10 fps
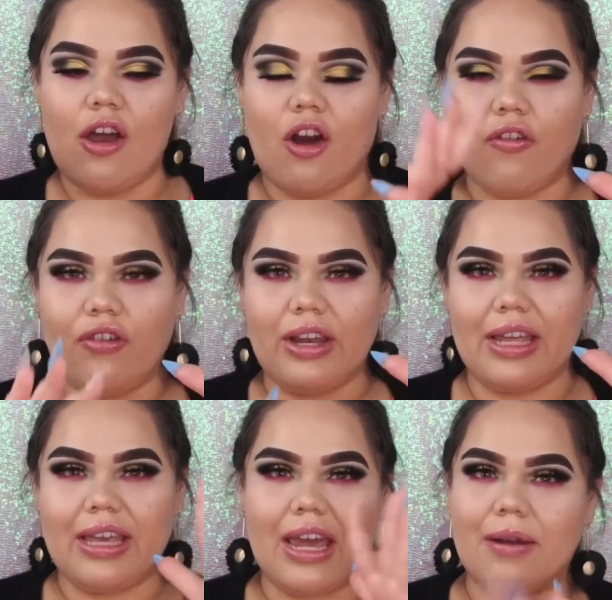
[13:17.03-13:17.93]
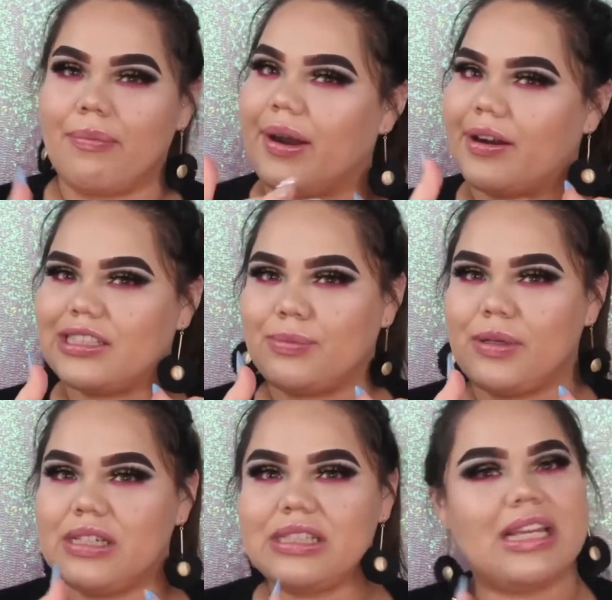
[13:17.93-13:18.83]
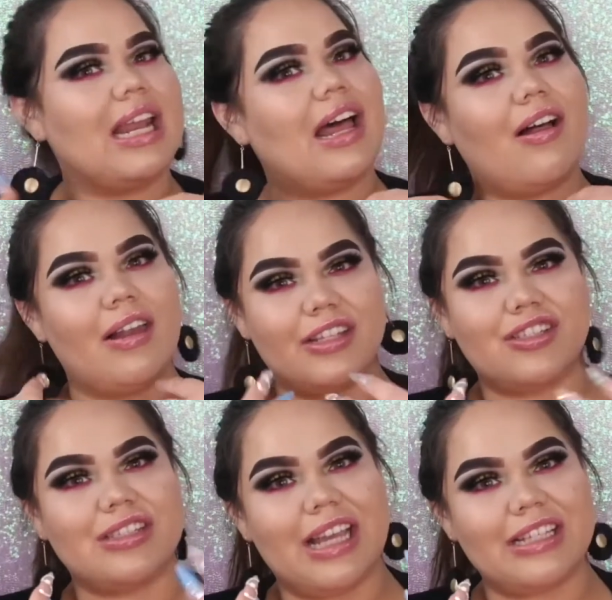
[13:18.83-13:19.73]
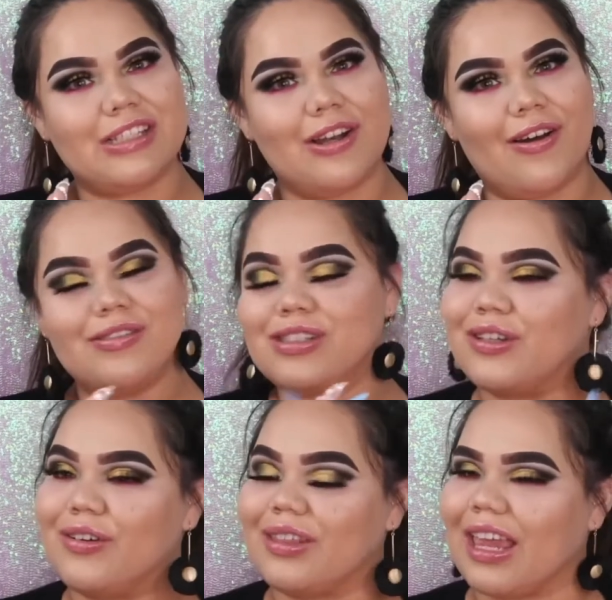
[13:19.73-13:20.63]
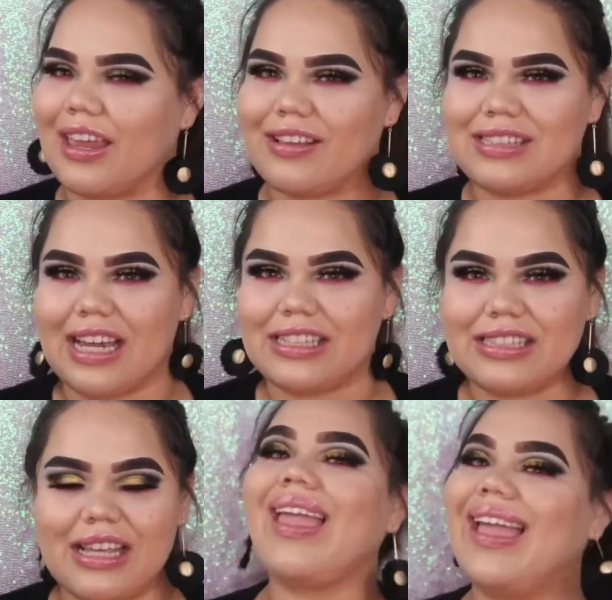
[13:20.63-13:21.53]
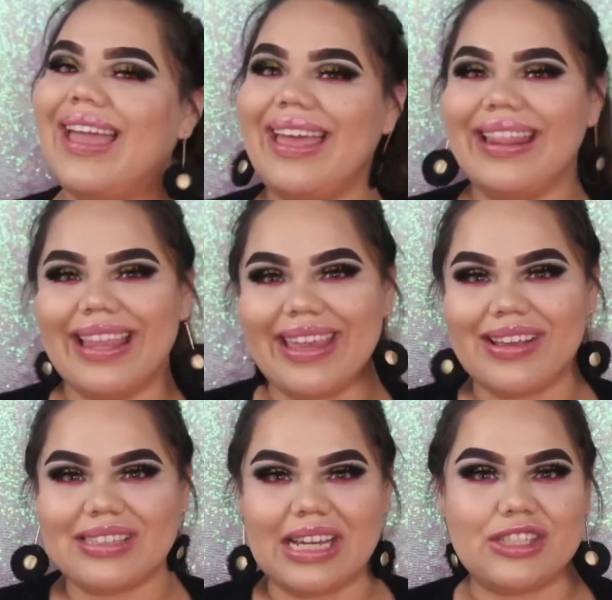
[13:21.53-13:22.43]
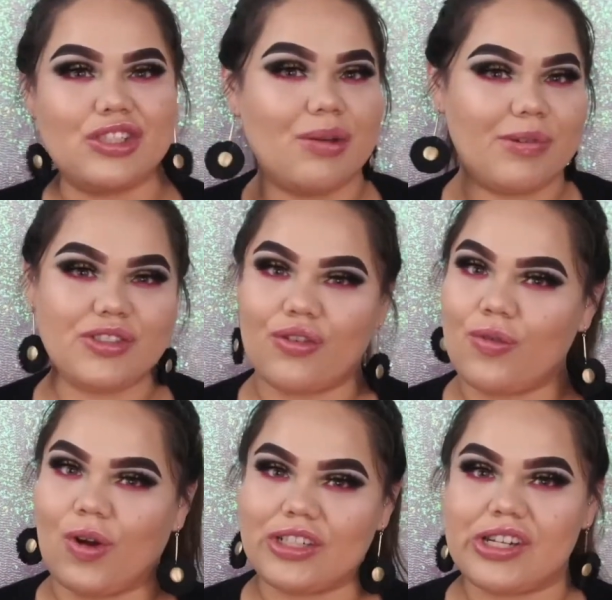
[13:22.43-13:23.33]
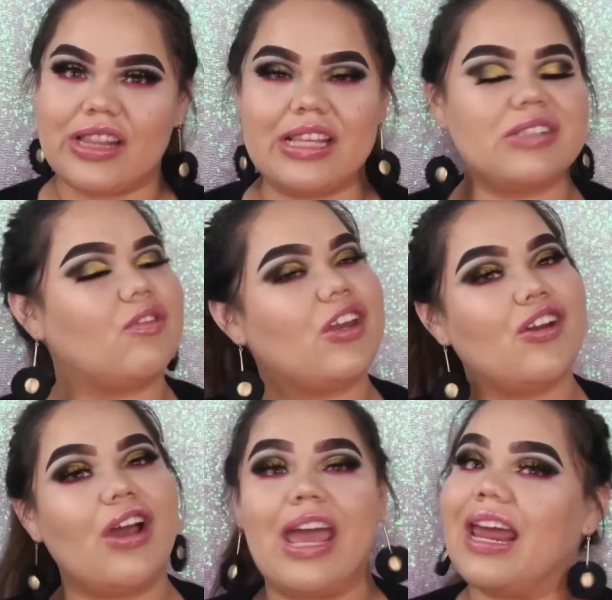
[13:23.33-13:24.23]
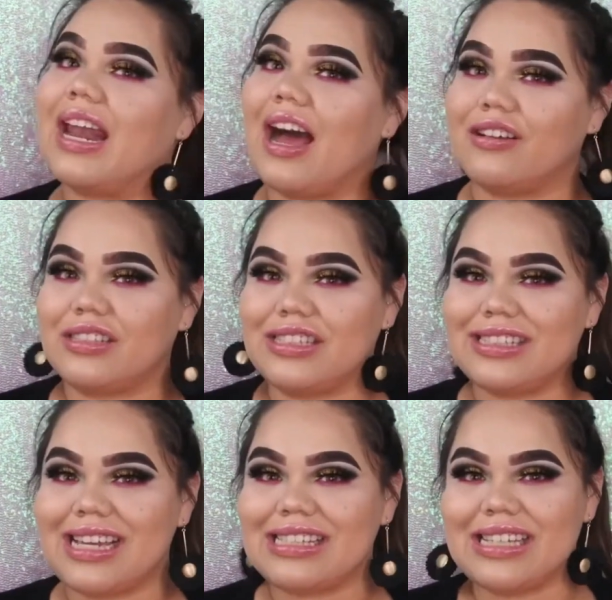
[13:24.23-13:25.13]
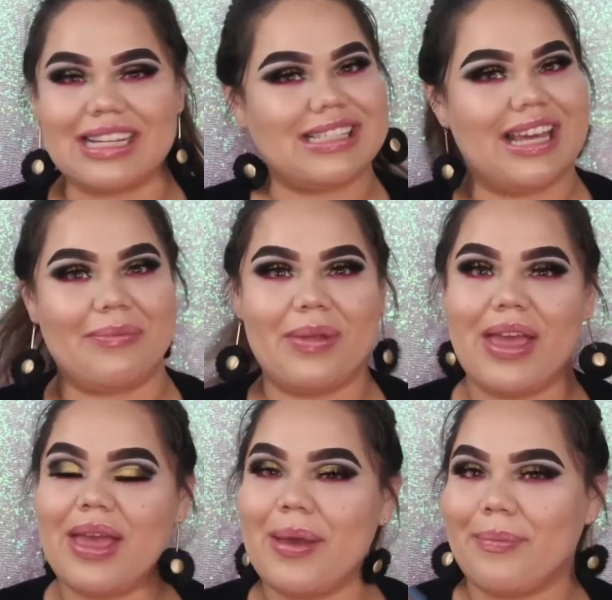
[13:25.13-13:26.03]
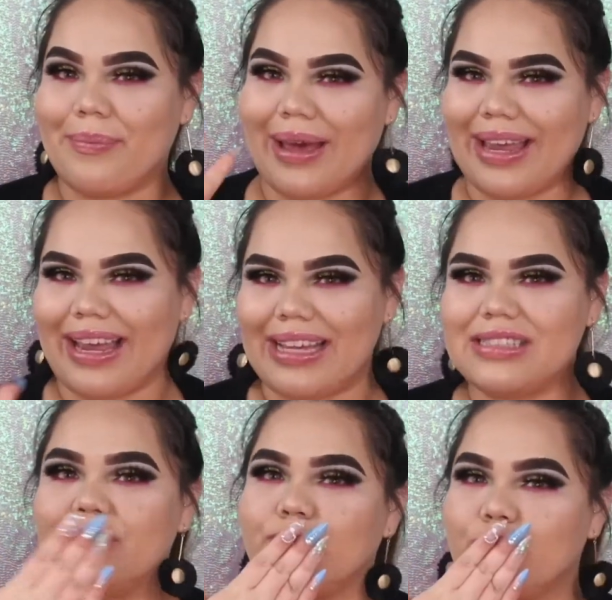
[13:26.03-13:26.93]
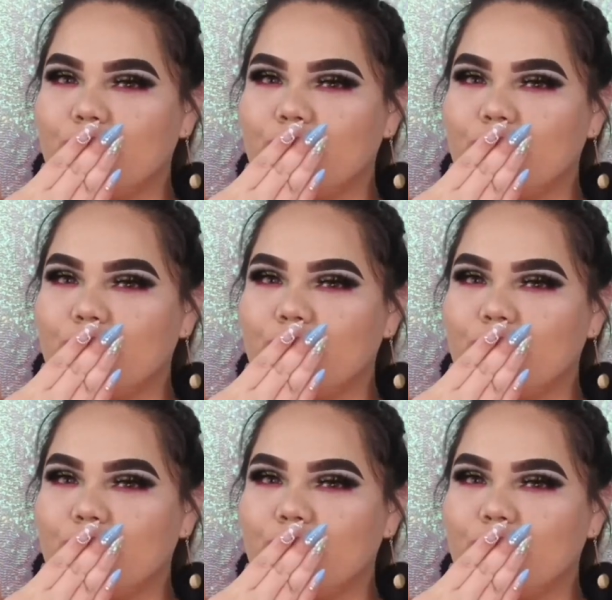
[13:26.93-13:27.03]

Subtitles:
hopefully get a better experience, and I'll let you guys know. So thank you guys so much for watching this video, and I'll see you guys next time. Bye guys.